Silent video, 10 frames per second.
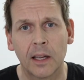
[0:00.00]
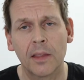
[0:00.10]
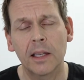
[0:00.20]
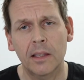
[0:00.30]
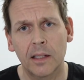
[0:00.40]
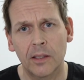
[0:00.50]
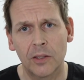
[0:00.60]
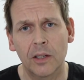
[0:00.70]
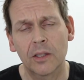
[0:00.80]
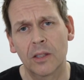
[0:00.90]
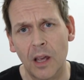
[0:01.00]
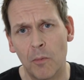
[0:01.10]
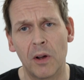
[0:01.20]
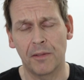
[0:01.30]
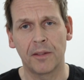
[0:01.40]
And this is just
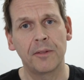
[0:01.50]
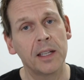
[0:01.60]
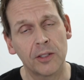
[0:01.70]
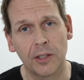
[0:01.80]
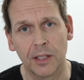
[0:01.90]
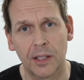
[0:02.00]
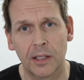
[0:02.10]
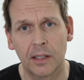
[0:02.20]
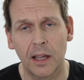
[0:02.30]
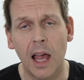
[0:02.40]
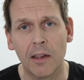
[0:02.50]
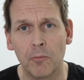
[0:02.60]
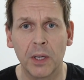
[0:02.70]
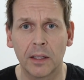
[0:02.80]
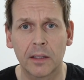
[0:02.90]
some of the features I
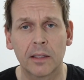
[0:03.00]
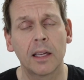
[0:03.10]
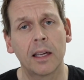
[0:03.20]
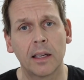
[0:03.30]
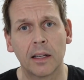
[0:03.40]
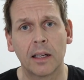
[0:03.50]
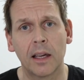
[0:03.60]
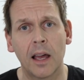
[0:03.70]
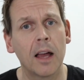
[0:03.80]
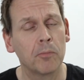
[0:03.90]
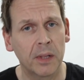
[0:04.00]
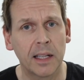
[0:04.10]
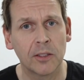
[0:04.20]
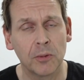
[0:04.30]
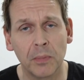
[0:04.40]
have built and uh, I
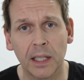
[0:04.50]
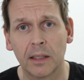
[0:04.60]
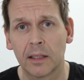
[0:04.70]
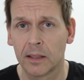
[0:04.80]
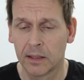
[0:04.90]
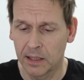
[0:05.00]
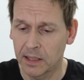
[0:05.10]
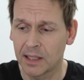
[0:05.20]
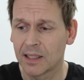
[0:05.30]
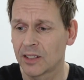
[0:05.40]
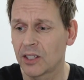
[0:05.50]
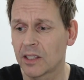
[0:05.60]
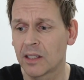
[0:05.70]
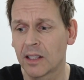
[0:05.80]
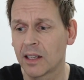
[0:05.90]
plan to build. It's
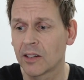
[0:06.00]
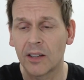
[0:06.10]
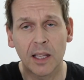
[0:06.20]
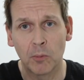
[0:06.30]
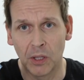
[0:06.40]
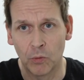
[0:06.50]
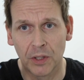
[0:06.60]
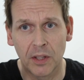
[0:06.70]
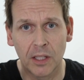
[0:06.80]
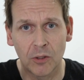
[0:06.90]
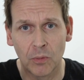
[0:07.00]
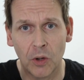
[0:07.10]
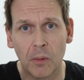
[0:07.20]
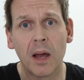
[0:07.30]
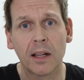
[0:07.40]
just incredible what these
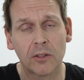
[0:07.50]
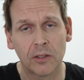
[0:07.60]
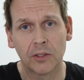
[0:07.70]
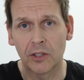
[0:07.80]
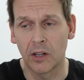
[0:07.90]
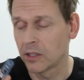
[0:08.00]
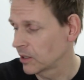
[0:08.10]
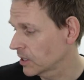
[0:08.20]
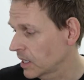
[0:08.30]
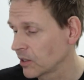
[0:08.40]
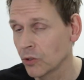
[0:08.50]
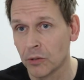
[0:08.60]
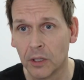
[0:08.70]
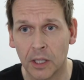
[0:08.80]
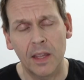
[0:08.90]
small microcontrollers can
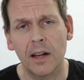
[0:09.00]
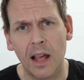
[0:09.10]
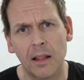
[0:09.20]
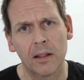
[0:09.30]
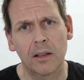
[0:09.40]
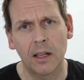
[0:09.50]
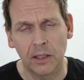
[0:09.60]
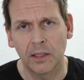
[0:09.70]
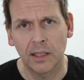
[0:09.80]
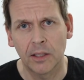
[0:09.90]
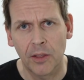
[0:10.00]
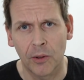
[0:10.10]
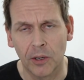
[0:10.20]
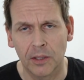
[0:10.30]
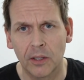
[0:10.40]
do. Then I got this
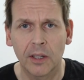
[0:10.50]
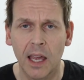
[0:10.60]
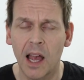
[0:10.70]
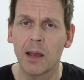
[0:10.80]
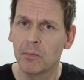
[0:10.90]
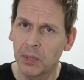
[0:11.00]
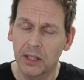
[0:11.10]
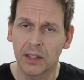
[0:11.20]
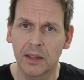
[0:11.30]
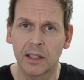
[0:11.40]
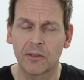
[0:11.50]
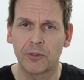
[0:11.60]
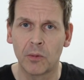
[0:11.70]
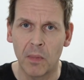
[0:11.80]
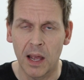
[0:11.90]
thought, okay, I'm building this
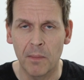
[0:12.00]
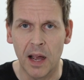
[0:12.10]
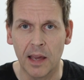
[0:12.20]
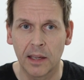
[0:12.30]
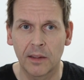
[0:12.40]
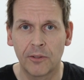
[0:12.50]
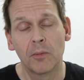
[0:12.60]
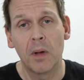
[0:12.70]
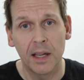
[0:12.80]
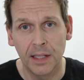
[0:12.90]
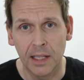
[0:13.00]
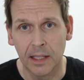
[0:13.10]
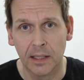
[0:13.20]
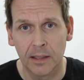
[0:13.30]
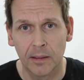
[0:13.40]
for my bike, for my
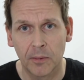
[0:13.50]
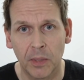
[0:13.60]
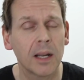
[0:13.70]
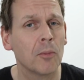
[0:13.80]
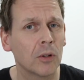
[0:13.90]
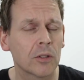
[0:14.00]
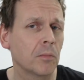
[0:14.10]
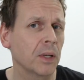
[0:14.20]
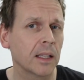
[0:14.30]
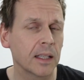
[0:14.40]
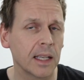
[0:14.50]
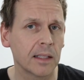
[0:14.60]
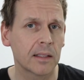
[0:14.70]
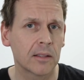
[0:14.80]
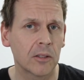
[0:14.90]
needs, but I'm also building
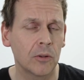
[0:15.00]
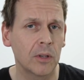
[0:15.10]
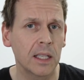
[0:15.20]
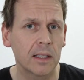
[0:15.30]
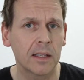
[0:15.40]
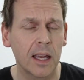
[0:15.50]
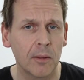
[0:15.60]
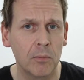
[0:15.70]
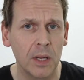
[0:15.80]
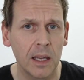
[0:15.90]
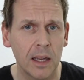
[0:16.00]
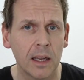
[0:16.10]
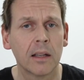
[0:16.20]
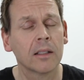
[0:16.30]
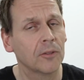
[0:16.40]
it so it can
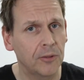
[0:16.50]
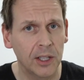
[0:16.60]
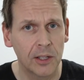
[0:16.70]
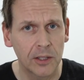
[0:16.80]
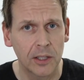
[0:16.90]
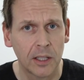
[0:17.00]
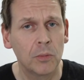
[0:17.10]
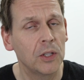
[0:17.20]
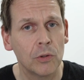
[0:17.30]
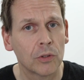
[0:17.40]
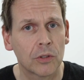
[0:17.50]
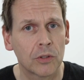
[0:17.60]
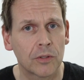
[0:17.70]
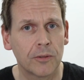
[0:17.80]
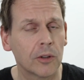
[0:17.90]
be configured to be
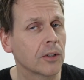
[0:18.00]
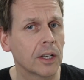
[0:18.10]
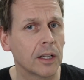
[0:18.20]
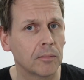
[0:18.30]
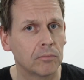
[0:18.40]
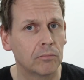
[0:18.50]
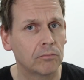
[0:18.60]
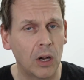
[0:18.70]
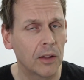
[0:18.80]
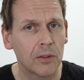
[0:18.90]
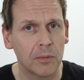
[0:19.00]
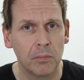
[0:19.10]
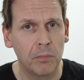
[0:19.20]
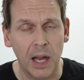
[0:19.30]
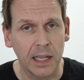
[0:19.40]
used for uh, other
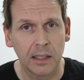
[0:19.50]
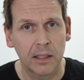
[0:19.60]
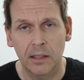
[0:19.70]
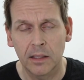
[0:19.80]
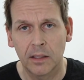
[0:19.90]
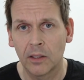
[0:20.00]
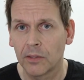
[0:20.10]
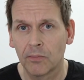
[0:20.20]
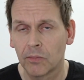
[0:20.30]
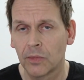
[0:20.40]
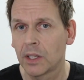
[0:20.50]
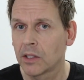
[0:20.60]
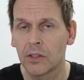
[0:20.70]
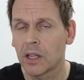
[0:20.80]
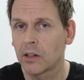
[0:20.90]
bikes, not
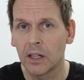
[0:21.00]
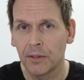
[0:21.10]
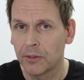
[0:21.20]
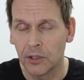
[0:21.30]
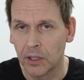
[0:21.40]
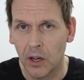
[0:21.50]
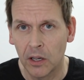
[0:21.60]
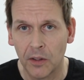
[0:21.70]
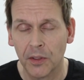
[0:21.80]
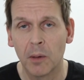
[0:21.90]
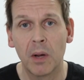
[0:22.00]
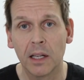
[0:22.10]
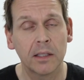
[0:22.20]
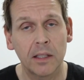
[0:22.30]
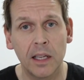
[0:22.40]
necessarily for Honda
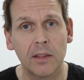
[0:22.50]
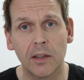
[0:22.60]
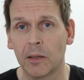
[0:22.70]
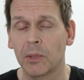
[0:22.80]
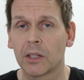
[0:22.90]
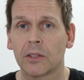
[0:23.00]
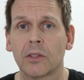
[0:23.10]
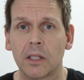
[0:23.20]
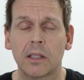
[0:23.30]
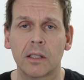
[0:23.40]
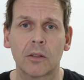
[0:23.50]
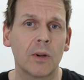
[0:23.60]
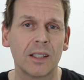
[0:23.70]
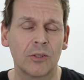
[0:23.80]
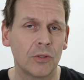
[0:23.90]
bikes either, because this is
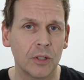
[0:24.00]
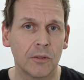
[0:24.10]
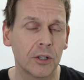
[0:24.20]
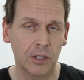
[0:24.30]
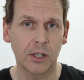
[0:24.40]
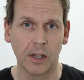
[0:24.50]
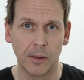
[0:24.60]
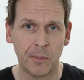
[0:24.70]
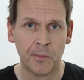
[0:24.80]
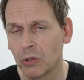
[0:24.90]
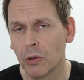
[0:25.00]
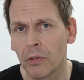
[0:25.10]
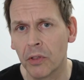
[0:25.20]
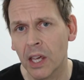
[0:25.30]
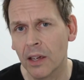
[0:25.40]
quite universal. Do you
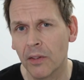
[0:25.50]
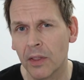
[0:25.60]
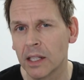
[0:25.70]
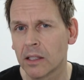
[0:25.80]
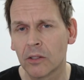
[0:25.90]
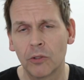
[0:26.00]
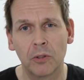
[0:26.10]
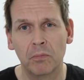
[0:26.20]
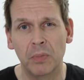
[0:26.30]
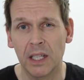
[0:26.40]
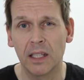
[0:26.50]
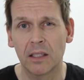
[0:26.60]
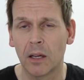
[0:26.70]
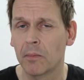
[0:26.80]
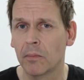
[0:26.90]
think this could be
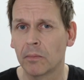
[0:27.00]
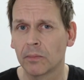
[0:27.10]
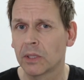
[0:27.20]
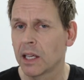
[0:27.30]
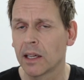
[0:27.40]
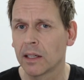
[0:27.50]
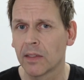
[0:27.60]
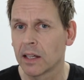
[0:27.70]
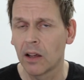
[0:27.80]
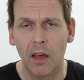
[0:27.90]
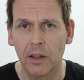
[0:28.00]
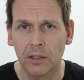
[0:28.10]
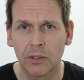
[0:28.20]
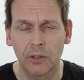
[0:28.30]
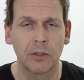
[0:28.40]
something that
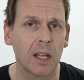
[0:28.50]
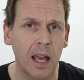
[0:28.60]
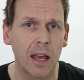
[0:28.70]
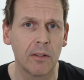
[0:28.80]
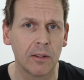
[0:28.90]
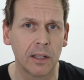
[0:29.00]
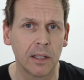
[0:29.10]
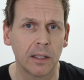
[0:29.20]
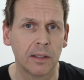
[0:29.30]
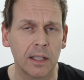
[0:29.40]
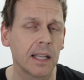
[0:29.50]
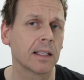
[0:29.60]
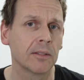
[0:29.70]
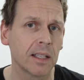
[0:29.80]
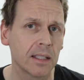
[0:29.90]
others could have uh,
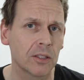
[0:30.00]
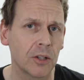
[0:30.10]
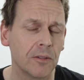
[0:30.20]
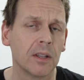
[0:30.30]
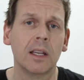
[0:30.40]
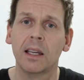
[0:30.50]
taken advantage of?